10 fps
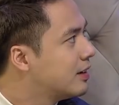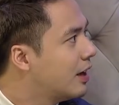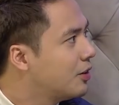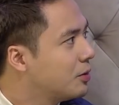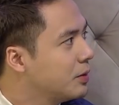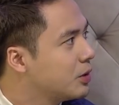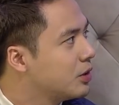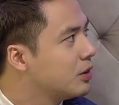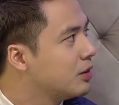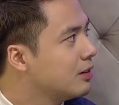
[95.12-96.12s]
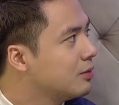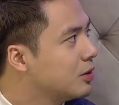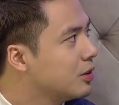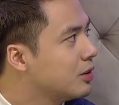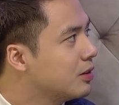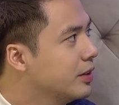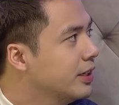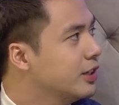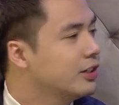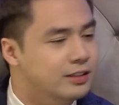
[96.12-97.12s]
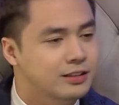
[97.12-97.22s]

thought we were really good.